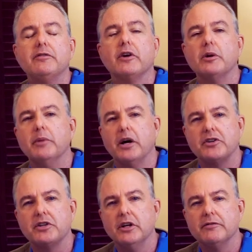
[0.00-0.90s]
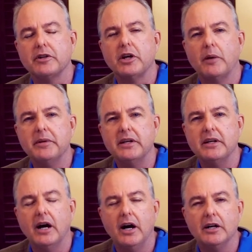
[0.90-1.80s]
very much for coming
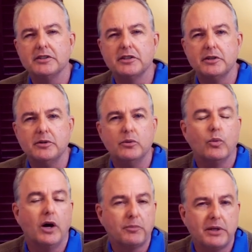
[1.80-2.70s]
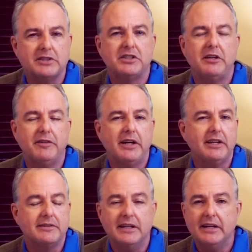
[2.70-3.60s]
on to Wealth Press TV
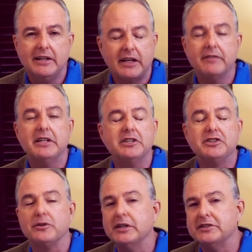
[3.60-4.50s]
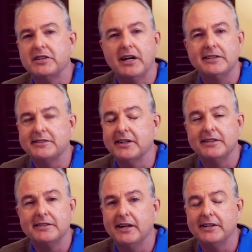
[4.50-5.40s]
and giving us your insights
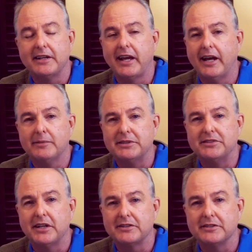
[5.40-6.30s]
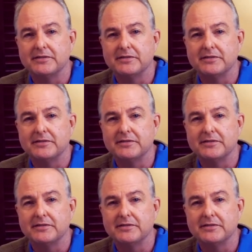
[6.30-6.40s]
on the cannabis sector.